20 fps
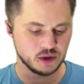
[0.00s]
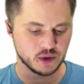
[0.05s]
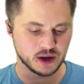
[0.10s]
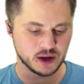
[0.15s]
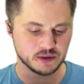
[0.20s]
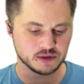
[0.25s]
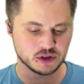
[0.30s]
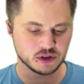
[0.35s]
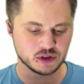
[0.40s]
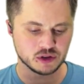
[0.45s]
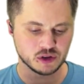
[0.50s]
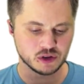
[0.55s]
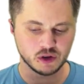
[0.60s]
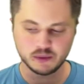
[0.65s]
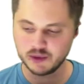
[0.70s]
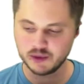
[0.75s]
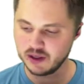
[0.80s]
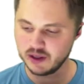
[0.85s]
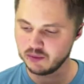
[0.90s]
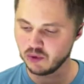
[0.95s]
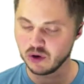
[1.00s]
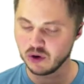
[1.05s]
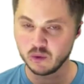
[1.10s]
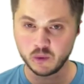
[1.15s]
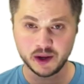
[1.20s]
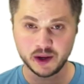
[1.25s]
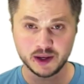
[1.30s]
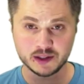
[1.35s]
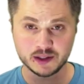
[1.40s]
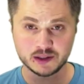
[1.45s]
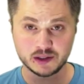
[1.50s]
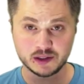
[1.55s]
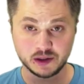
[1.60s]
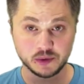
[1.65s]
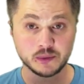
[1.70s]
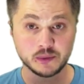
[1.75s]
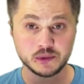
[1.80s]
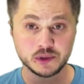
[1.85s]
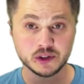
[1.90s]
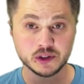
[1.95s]
have so many more ways to
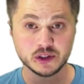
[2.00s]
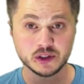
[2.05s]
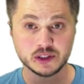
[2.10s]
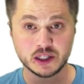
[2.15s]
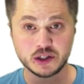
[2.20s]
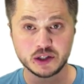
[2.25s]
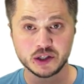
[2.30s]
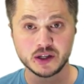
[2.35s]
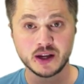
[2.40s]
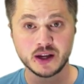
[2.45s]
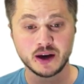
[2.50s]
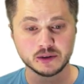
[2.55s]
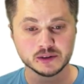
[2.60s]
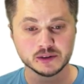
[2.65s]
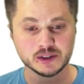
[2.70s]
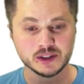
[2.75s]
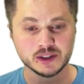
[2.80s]
interrupt your attention now.